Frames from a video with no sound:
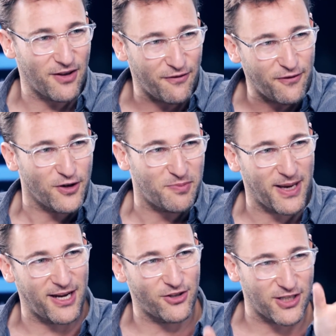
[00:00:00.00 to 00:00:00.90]
The first
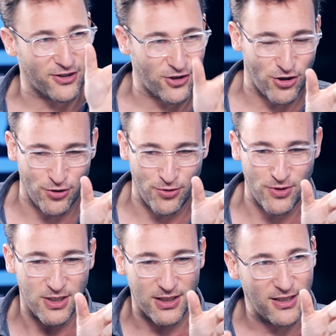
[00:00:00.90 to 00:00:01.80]
page says
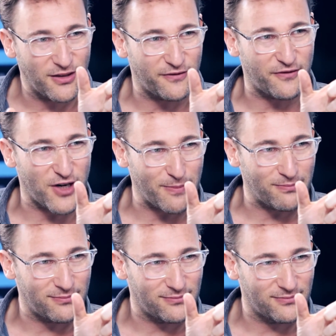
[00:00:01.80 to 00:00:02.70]
to, from,